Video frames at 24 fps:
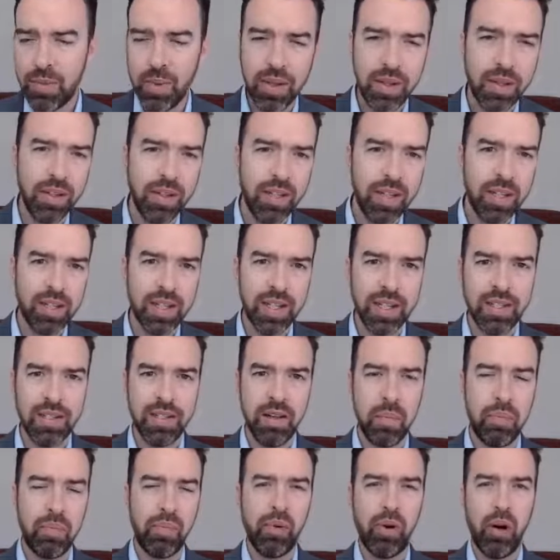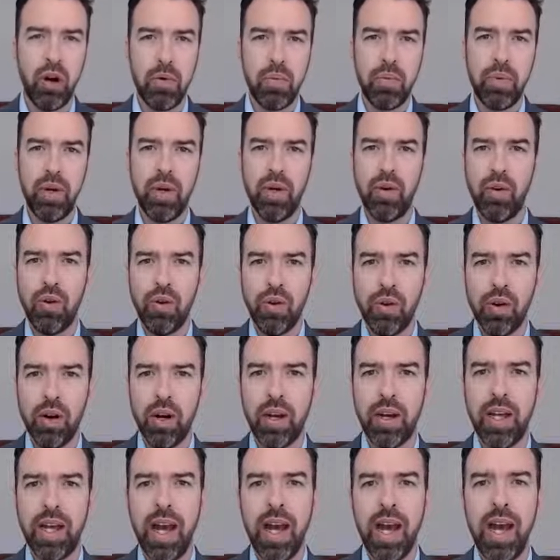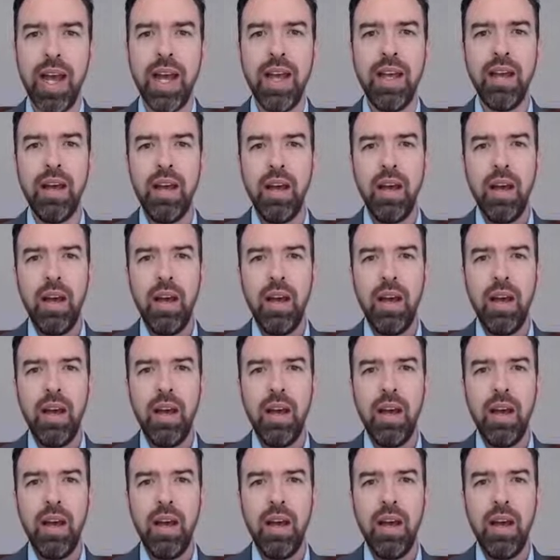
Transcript: whether you think that's appropriate or okay,